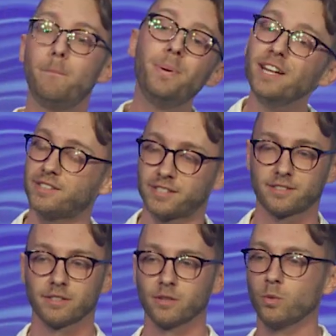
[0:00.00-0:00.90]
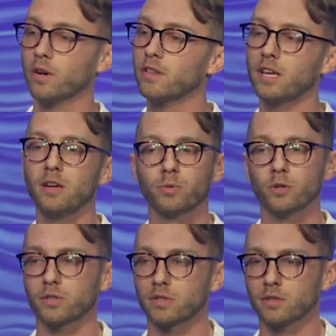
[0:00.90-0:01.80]
beats one of the
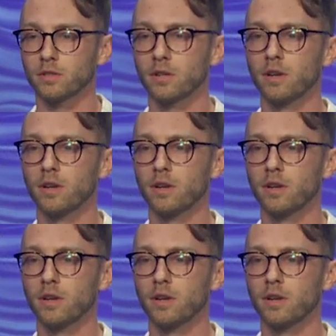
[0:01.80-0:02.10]
Hebrews.